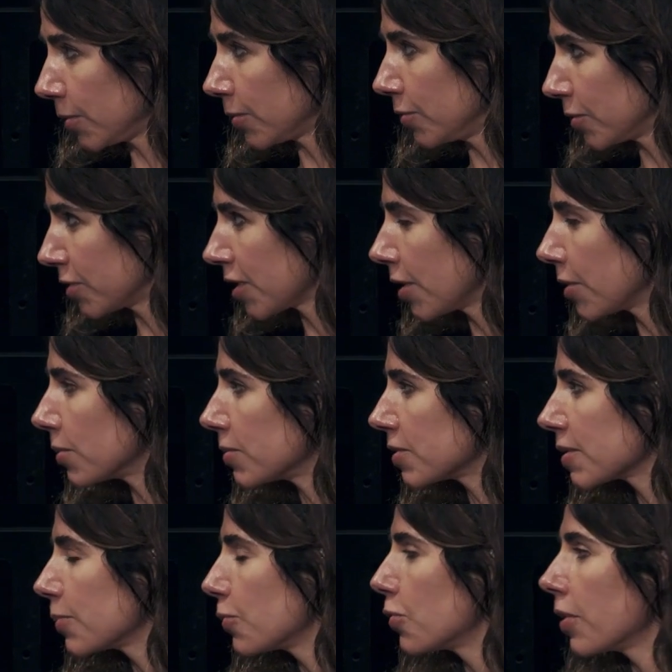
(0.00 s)
you on your
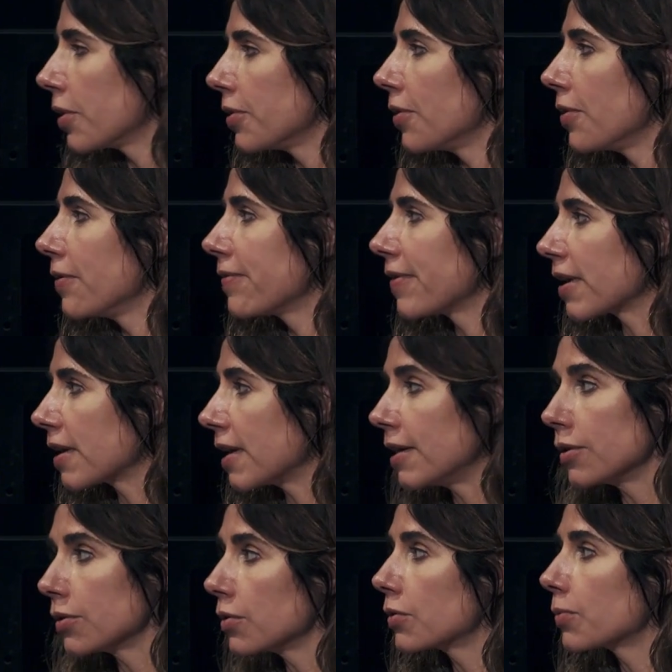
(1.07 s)
toes, more unnerving, in
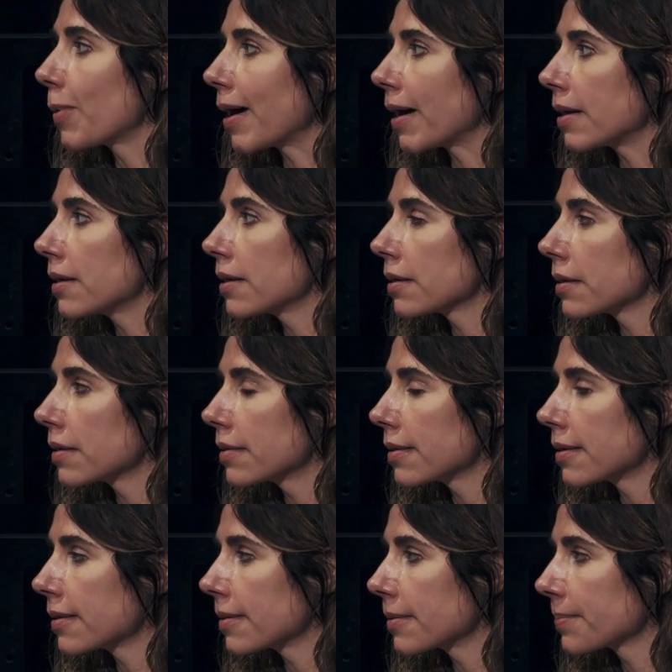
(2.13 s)
a good way, I
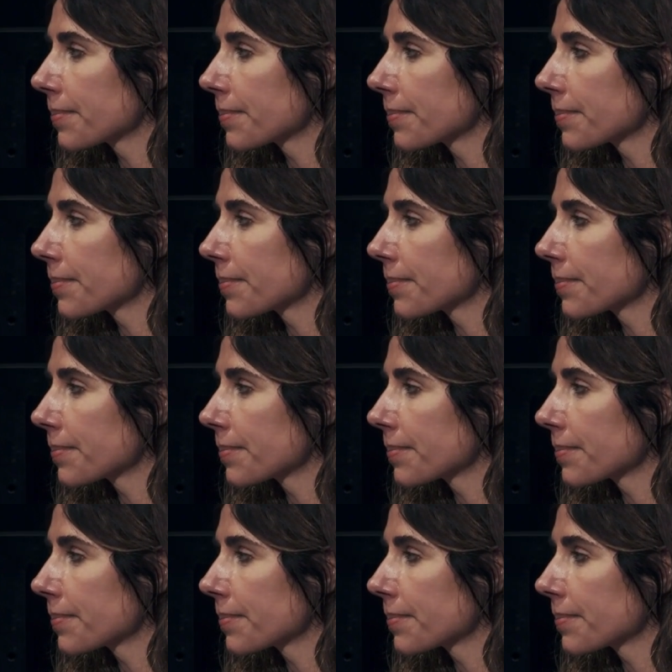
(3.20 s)
think.